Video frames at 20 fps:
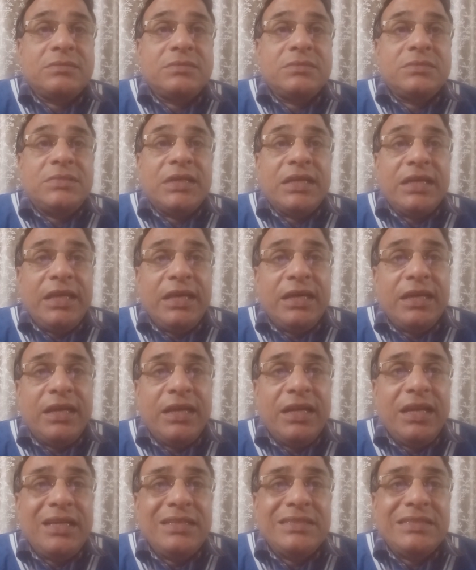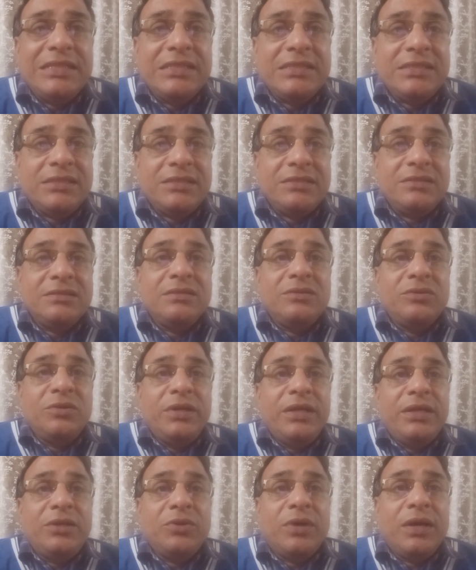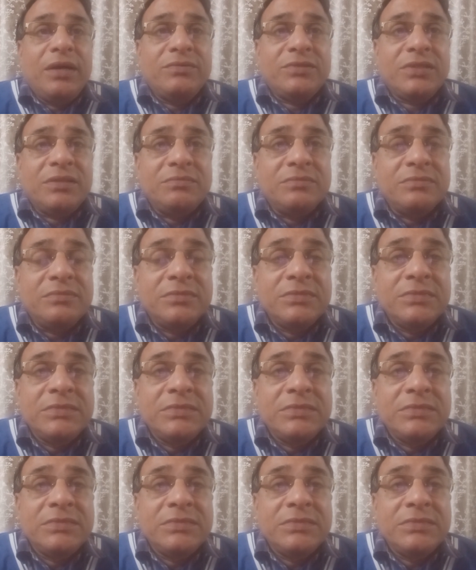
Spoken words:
technical analysis, you need to have some